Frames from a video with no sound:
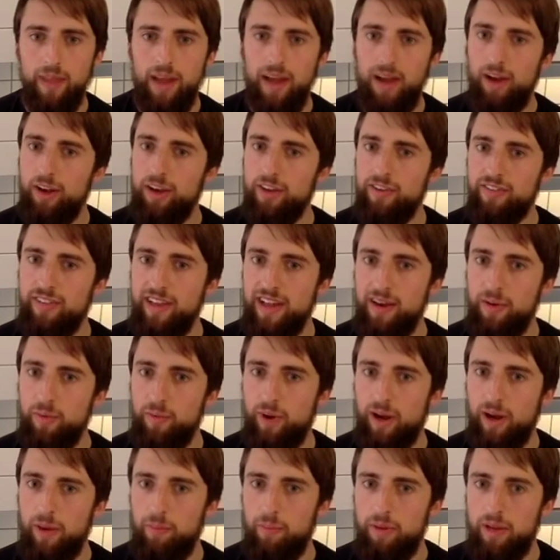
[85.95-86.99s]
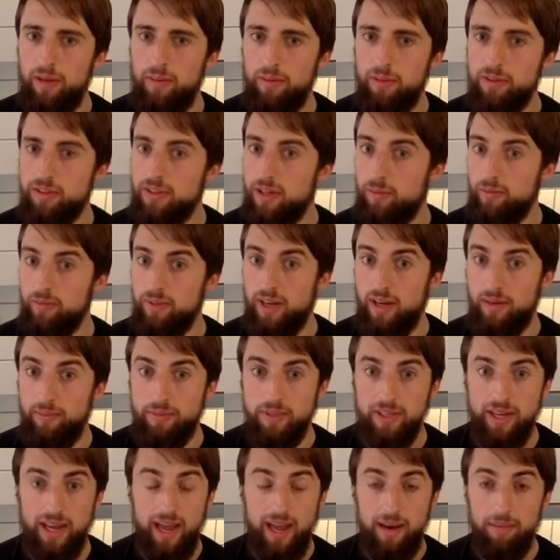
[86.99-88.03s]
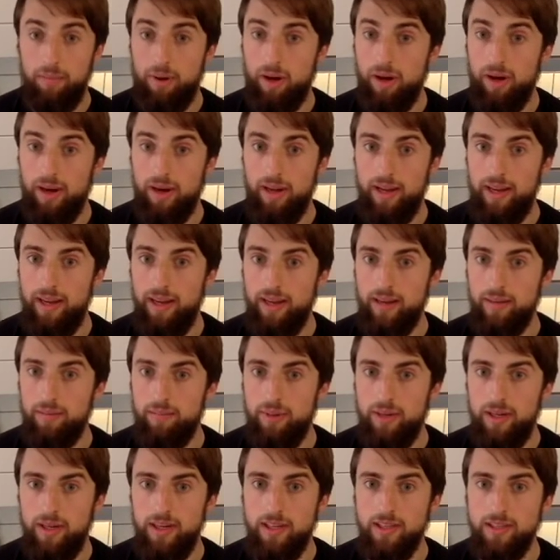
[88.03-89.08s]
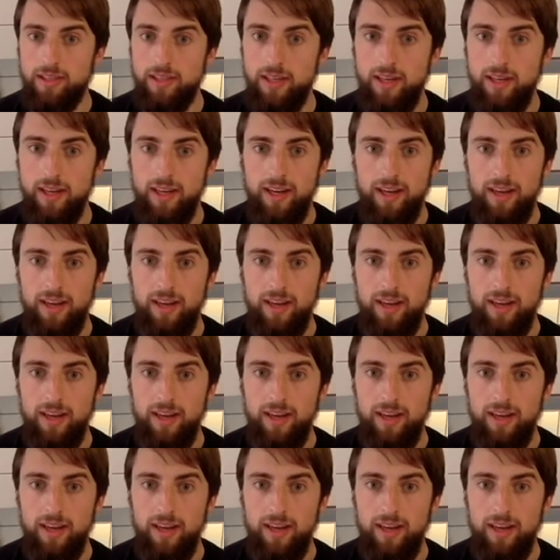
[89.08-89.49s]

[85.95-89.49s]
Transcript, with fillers: I understand why people sometimes can't boil an egg because